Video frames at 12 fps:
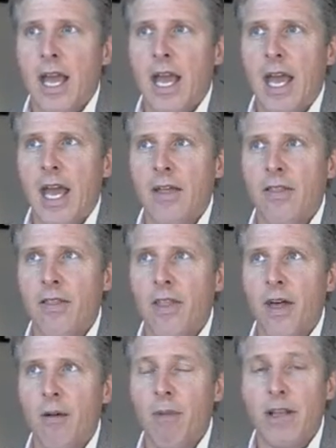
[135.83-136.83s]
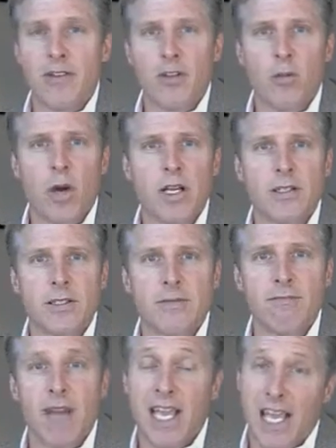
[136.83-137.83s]
And the message was,
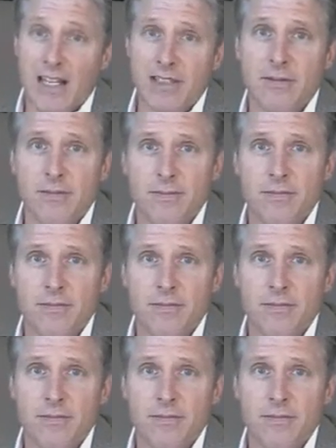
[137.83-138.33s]
I can't.